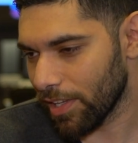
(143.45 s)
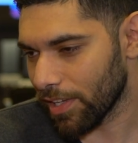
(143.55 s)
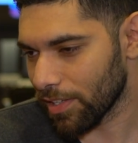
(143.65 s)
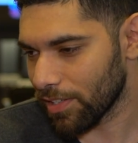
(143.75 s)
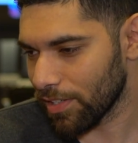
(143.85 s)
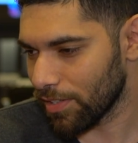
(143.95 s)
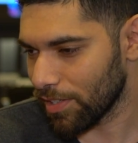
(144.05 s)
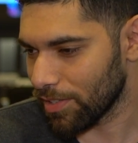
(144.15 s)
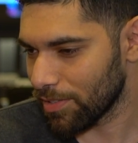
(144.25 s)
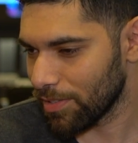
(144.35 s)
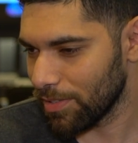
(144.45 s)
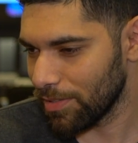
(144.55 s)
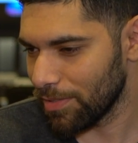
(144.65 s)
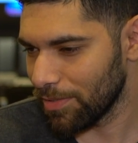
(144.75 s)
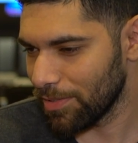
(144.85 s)
Like you know,
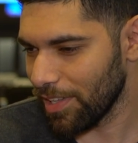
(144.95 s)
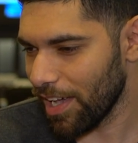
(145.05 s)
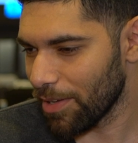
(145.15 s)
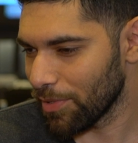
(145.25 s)
not